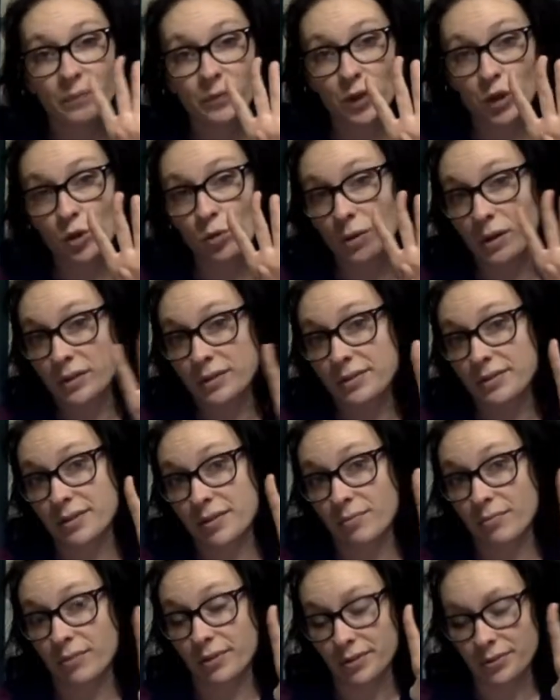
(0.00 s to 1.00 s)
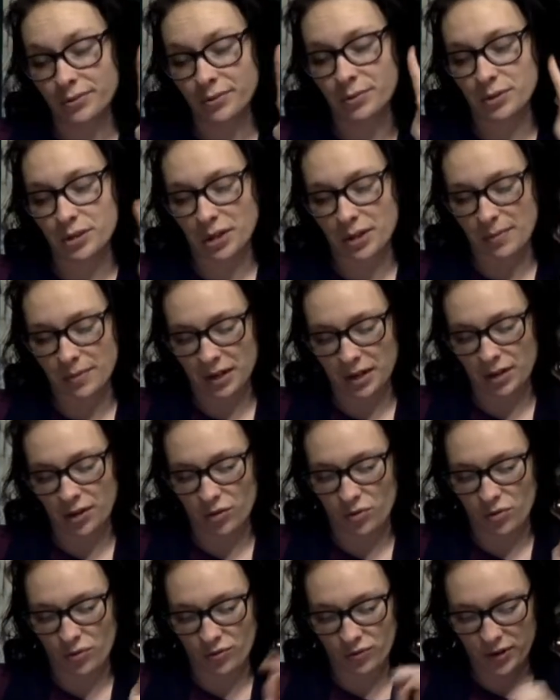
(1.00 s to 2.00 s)
U.S. symbols, which I'm going to
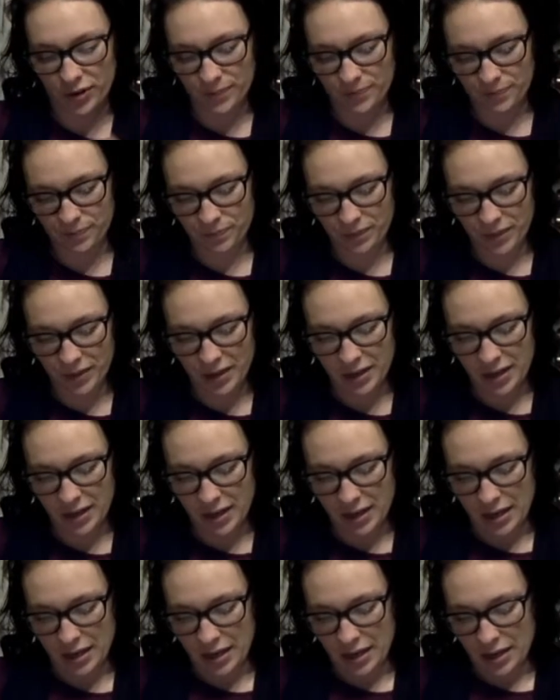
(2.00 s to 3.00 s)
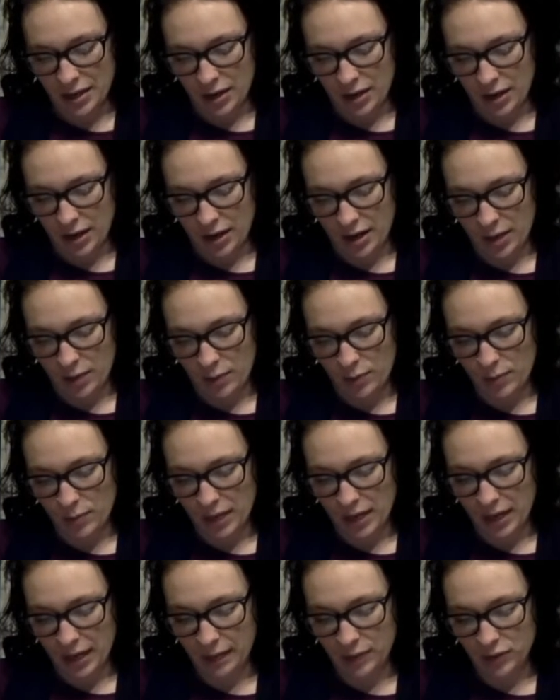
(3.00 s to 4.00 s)
go over. We
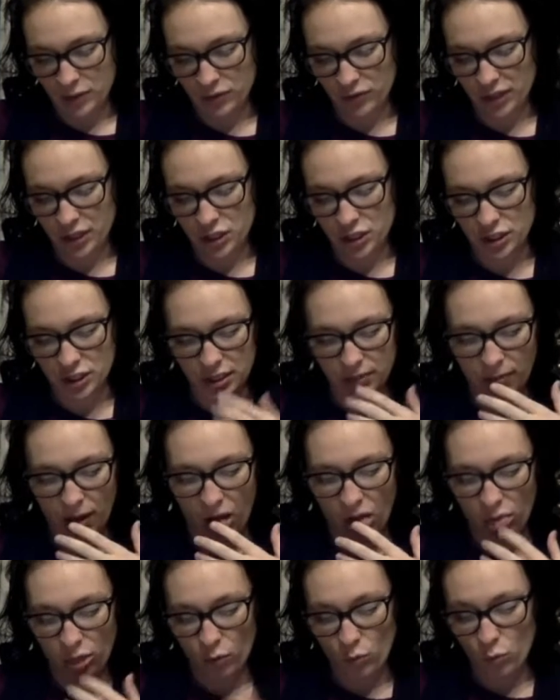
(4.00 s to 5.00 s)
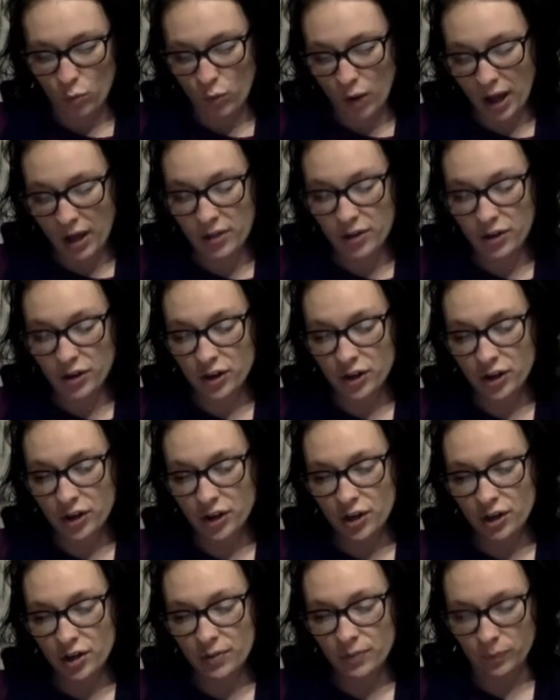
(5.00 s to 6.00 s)
made observations about the
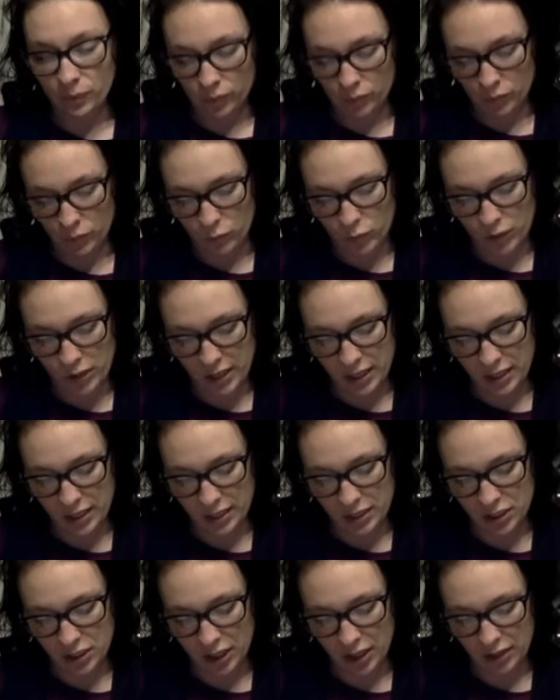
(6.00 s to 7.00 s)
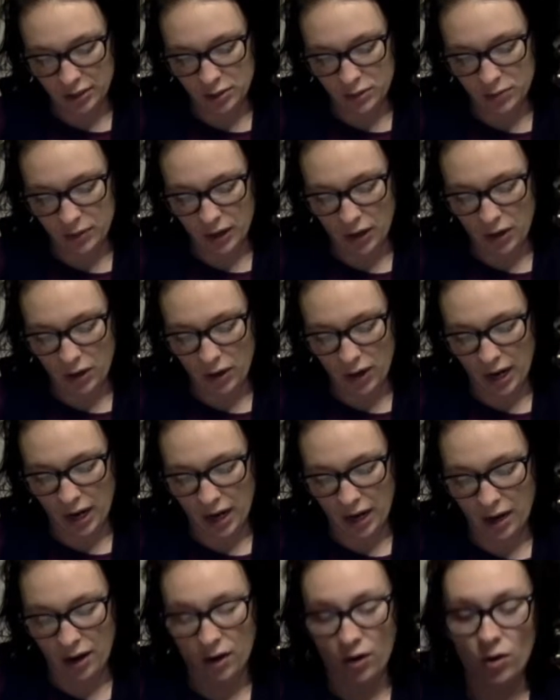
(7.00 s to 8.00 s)
weather. We talked about
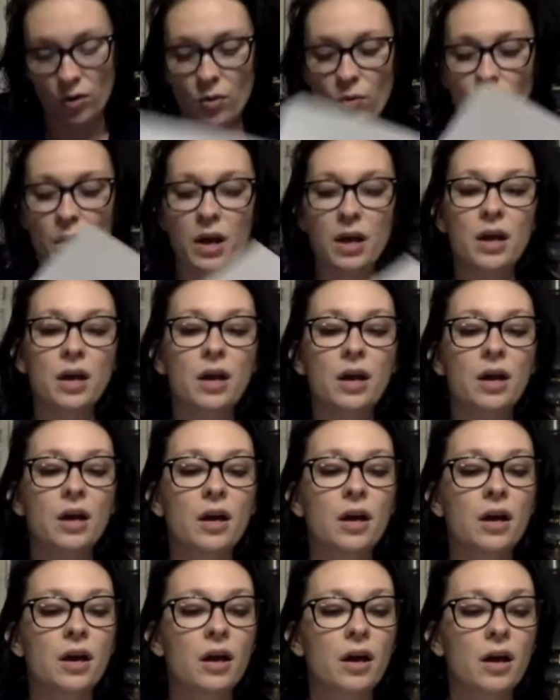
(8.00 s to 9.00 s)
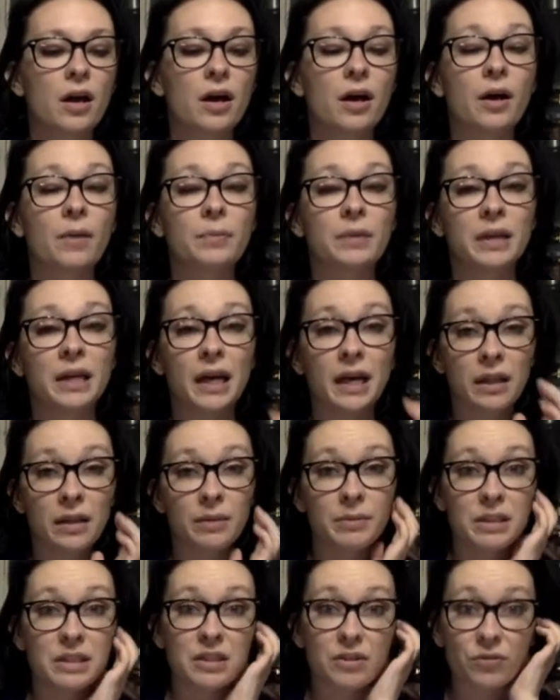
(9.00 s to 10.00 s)
how the
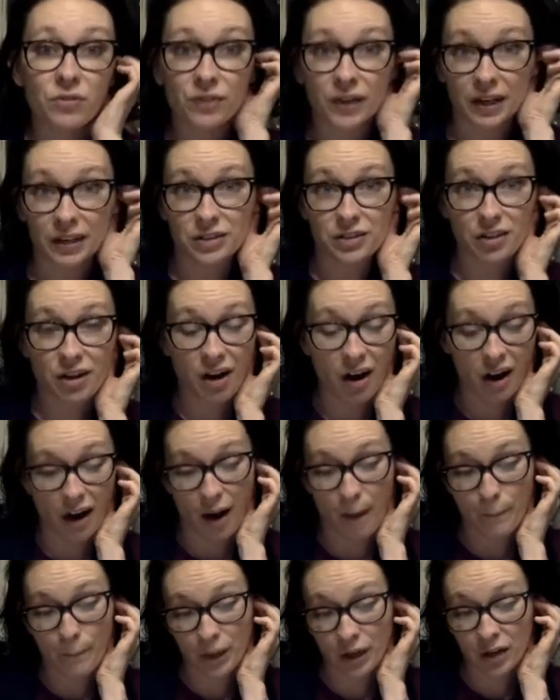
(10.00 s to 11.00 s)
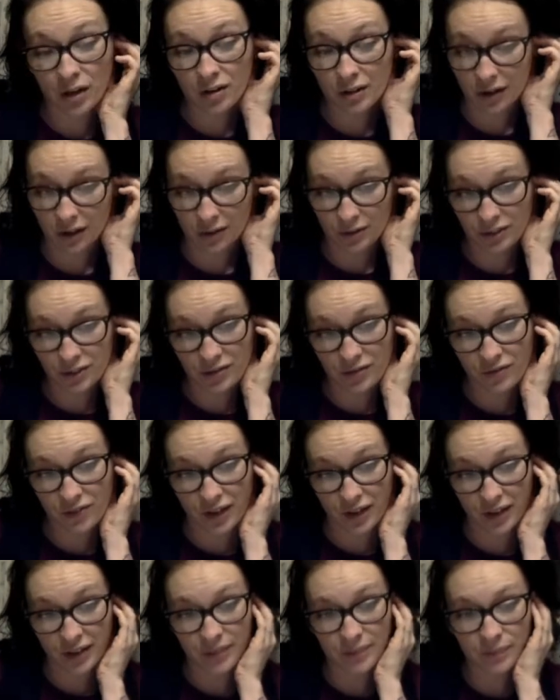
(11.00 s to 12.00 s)
elements affect copper. That was
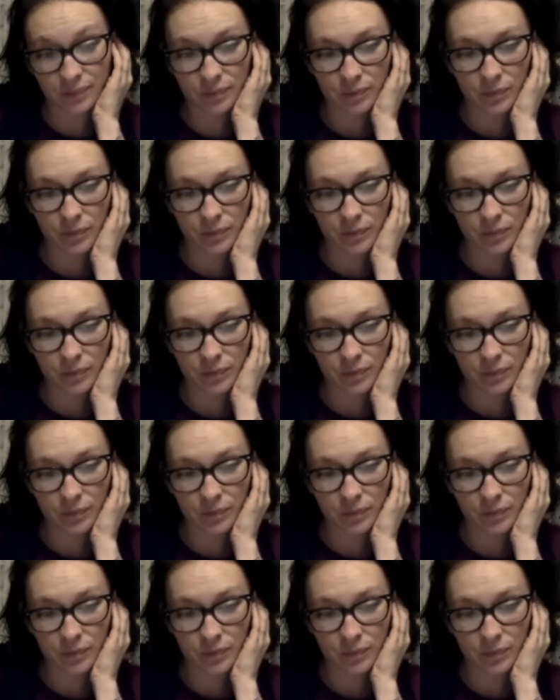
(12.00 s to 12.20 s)
fun.